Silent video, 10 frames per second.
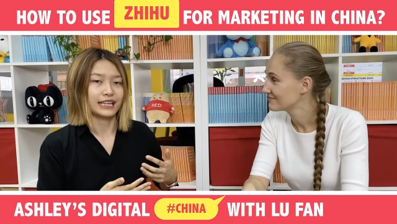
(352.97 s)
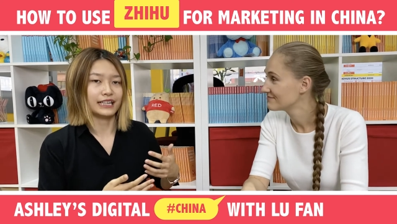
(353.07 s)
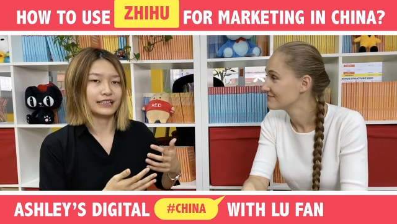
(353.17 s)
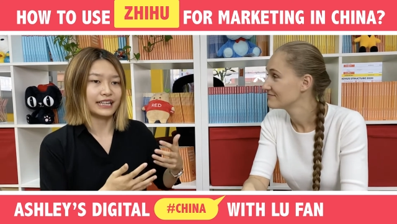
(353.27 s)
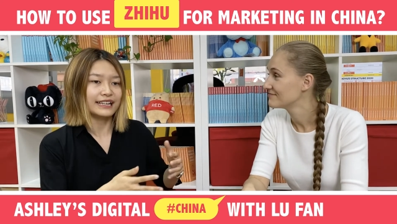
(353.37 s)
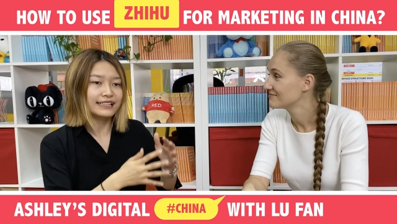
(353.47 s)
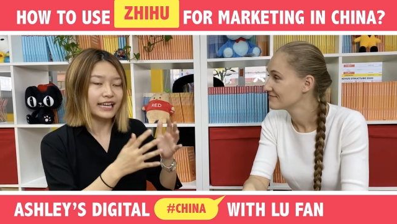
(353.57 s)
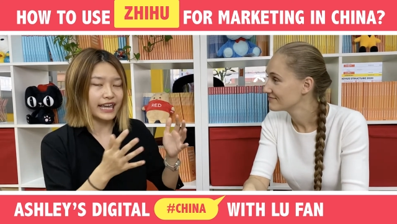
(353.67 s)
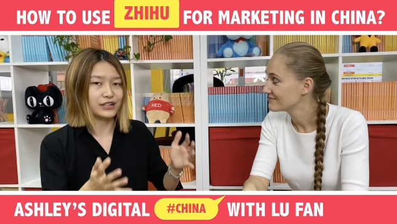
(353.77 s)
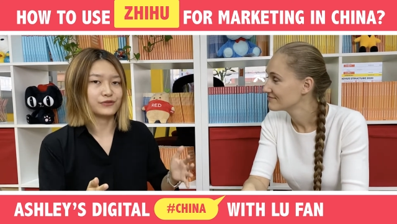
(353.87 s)
Speaker 1: in this
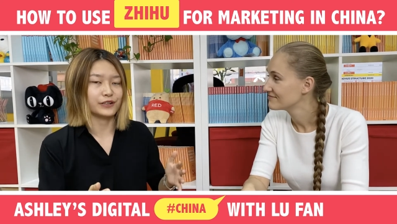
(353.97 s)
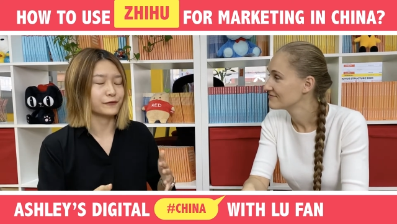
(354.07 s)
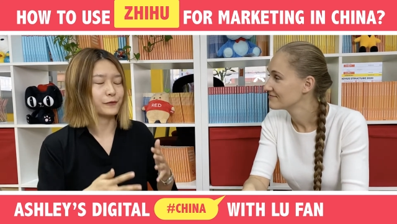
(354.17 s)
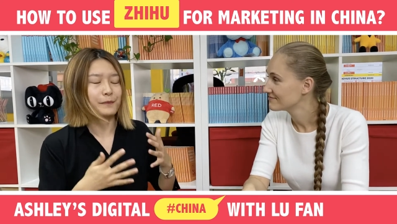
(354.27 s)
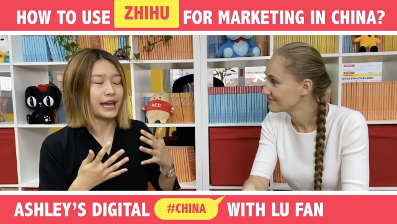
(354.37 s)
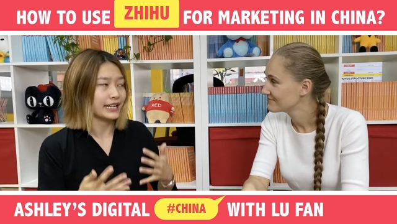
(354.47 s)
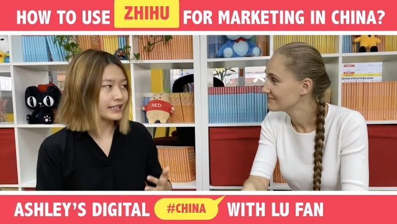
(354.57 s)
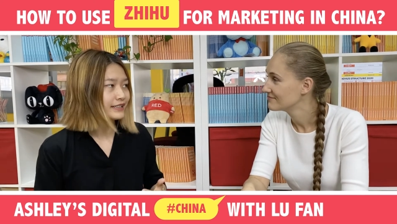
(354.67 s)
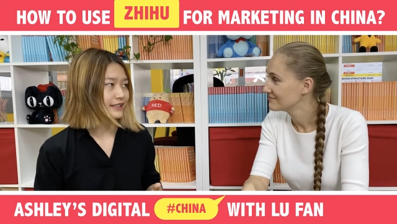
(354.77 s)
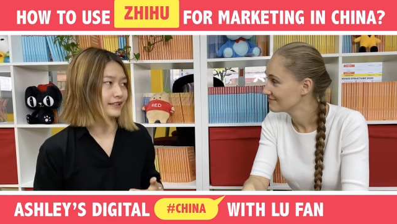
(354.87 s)
area for many
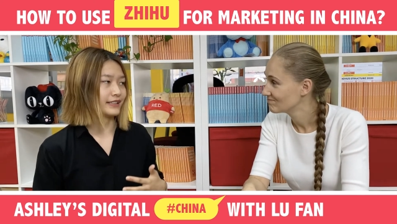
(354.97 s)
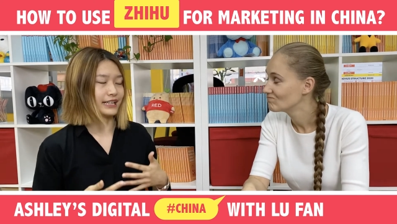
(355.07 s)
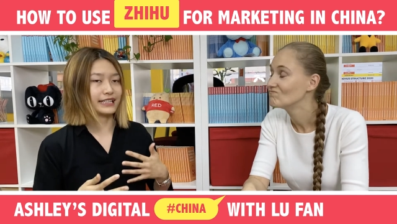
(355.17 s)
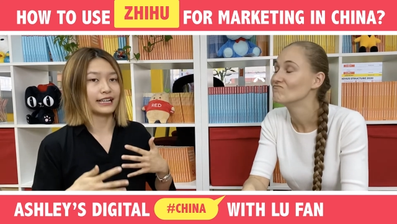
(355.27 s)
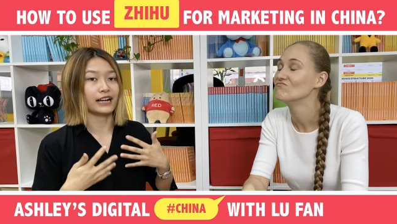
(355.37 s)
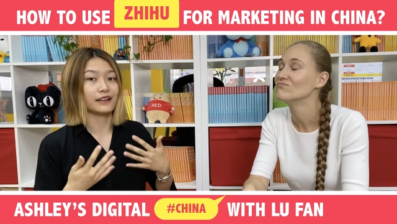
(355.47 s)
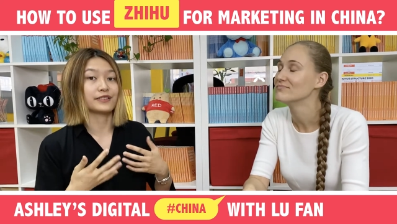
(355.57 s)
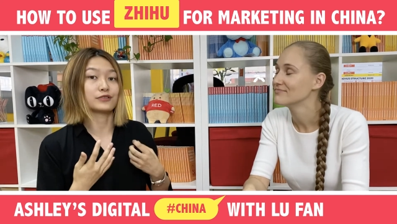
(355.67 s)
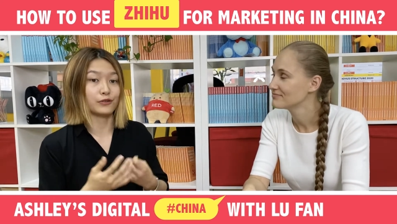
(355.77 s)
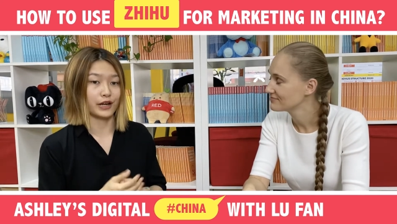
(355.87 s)
years and they mm. can
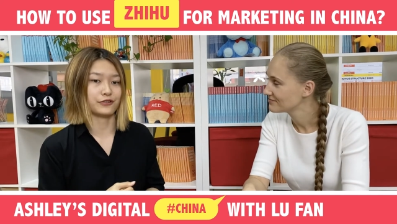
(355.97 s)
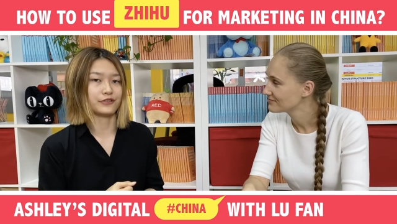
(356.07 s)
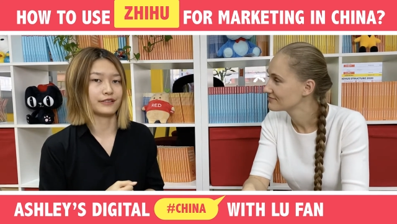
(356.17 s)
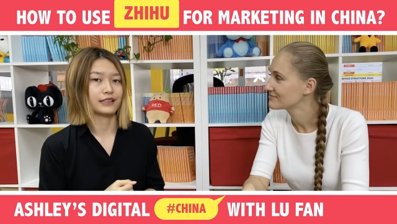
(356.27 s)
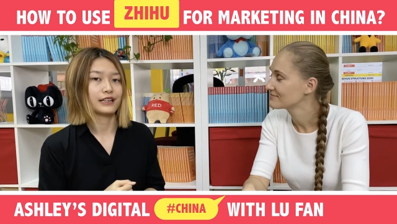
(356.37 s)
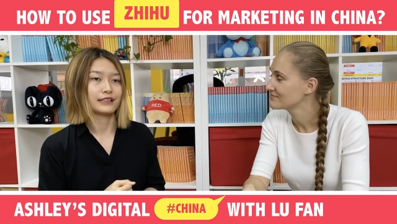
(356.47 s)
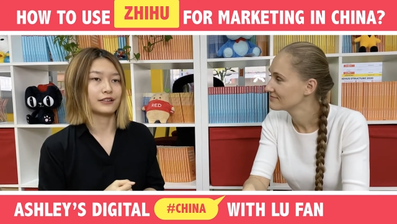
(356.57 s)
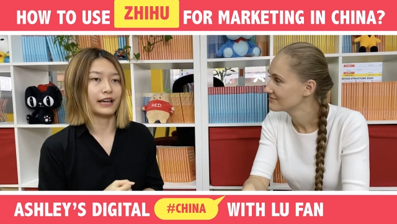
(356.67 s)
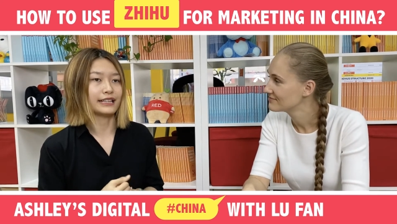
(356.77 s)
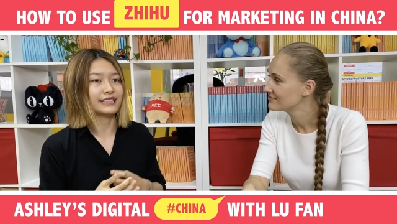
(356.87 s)
answer questions.
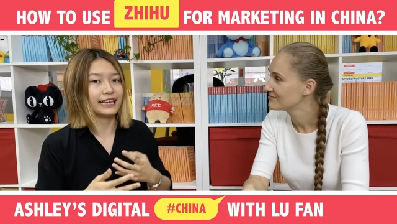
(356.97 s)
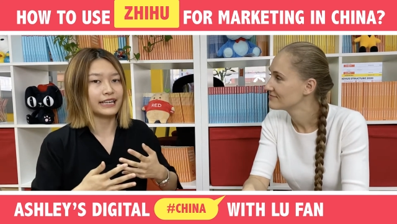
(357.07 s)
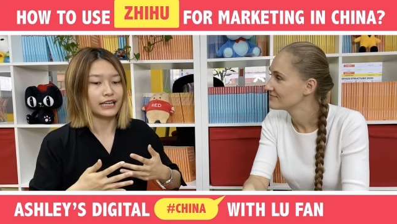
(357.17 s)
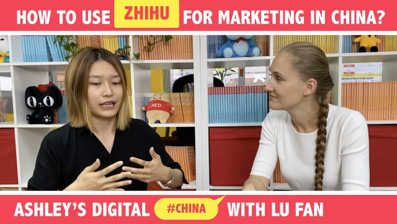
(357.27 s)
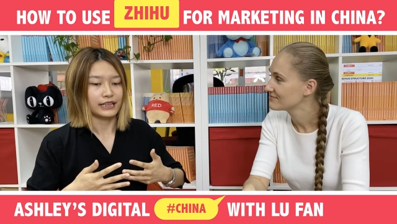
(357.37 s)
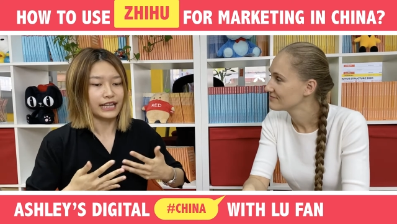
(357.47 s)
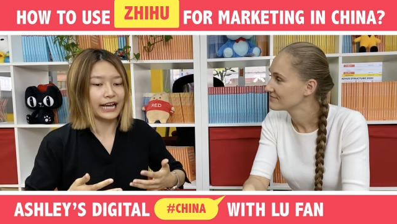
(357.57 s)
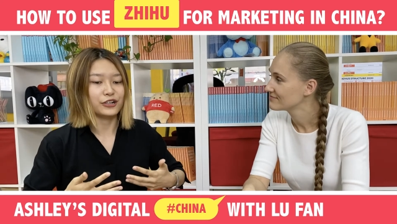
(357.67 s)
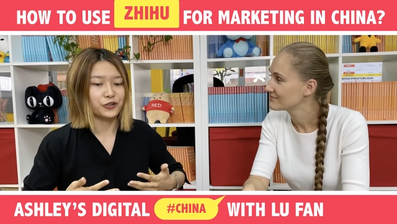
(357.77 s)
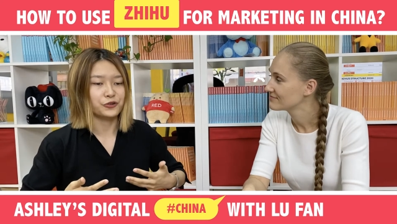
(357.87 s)
So and they
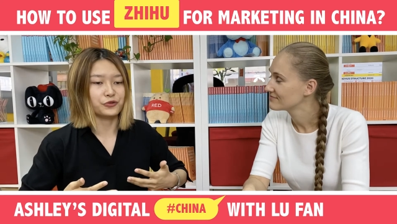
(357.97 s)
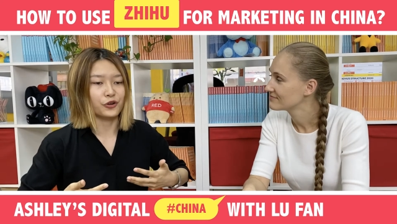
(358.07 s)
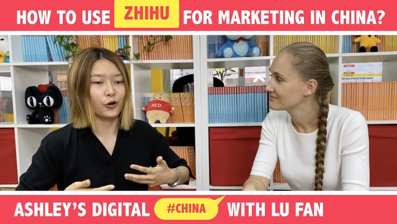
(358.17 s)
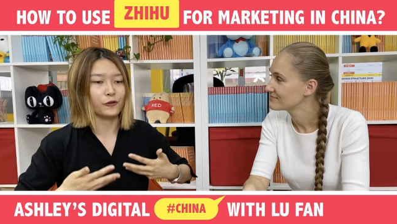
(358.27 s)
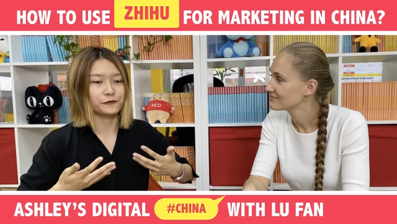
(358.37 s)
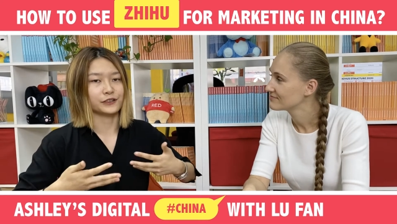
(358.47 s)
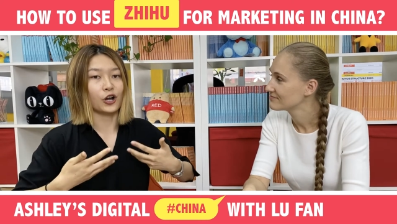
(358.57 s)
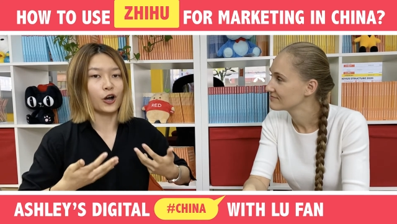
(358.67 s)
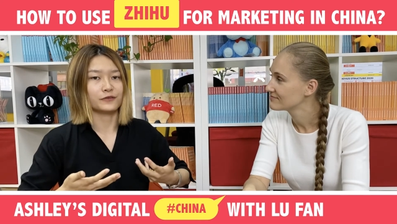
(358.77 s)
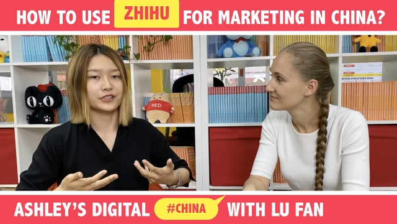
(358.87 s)
like to offer
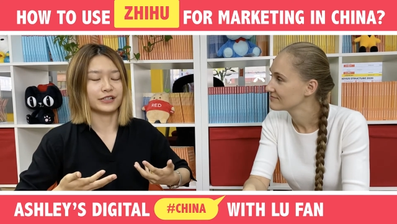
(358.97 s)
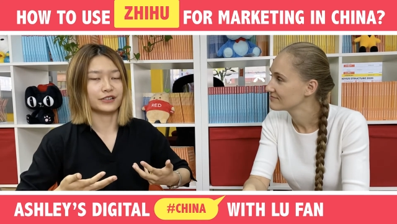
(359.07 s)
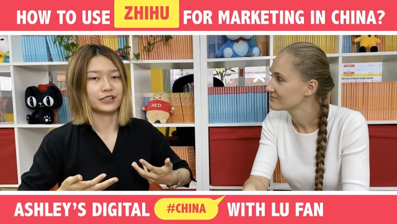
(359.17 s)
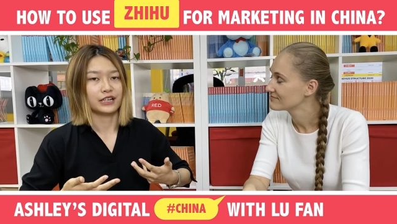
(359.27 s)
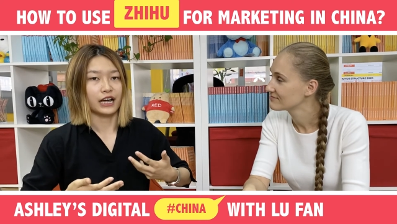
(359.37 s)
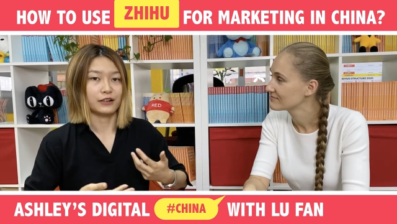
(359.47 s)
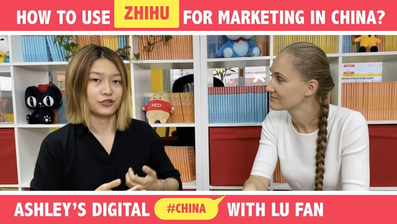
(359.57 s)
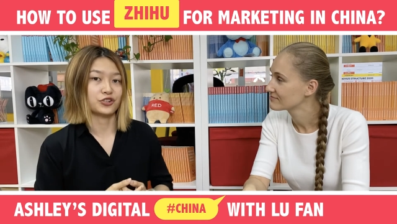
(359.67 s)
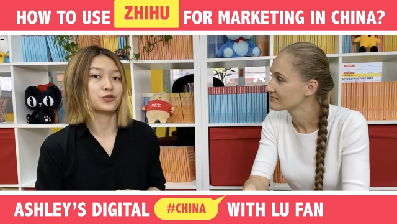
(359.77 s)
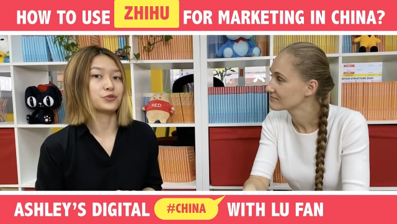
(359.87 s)
content on
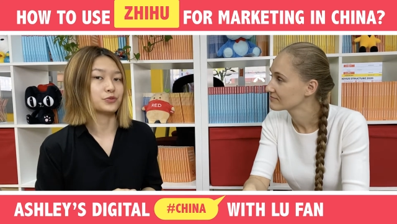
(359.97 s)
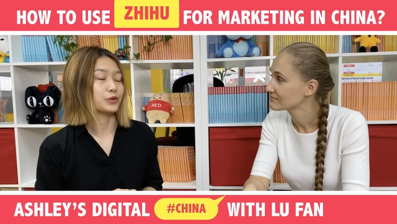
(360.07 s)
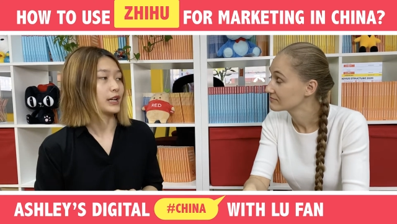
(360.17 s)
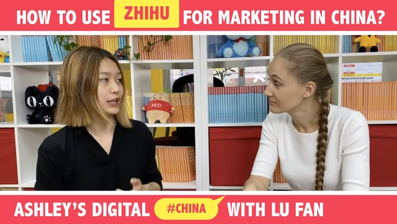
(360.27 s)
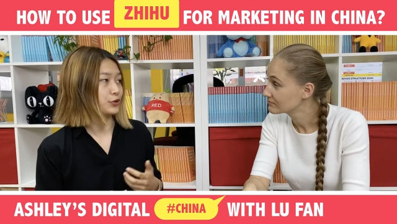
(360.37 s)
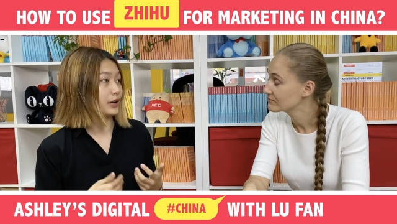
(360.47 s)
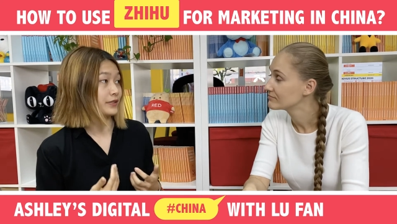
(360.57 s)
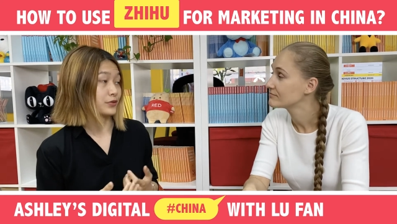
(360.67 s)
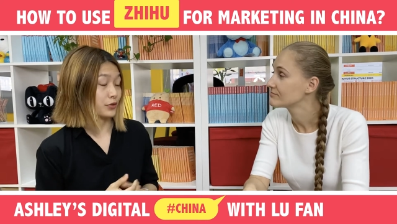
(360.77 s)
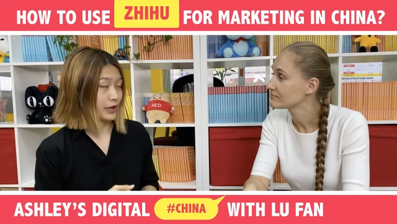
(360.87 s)
Zhihu and to
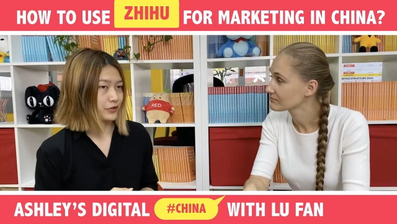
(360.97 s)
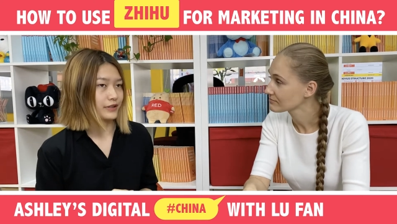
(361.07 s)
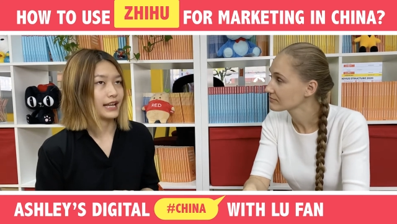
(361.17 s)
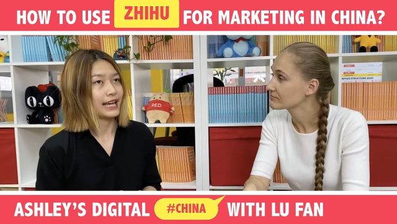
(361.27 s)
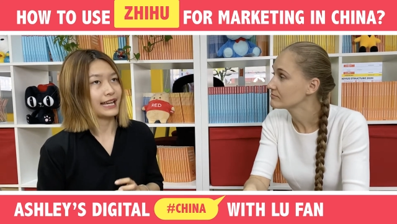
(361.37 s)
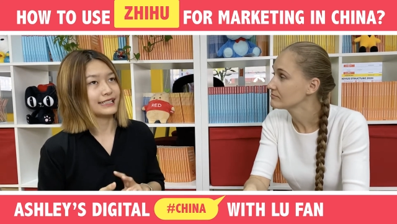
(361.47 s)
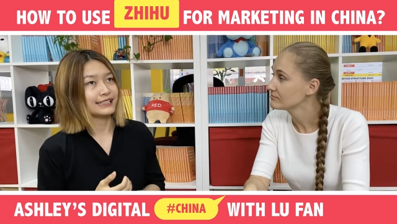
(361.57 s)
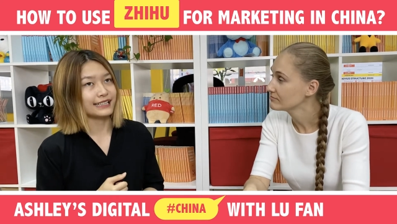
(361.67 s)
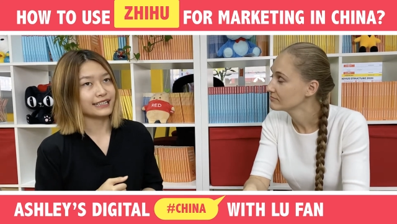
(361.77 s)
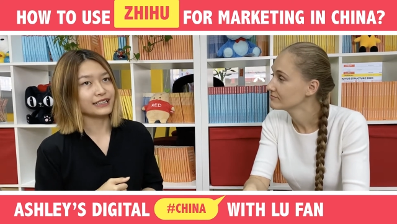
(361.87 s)
answer your question. And the
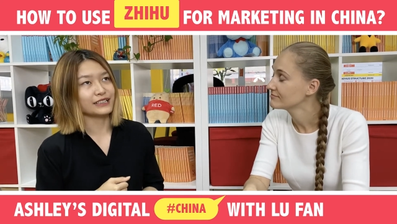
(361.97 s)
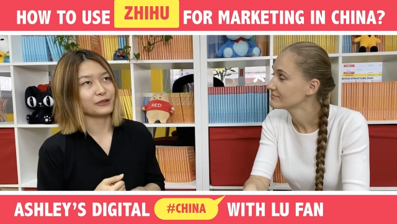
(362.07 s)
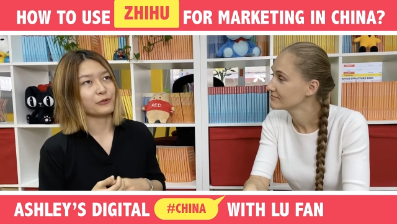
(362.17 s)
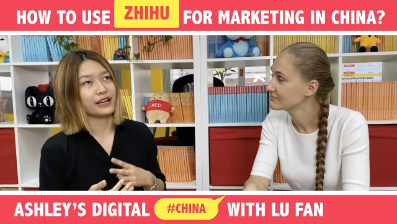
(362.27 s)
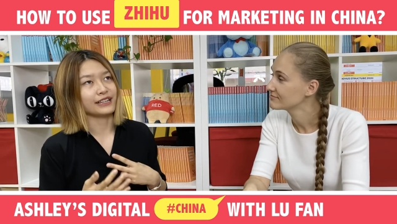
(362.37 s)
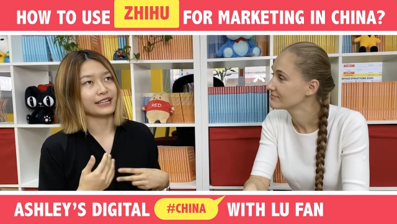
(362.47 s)
second one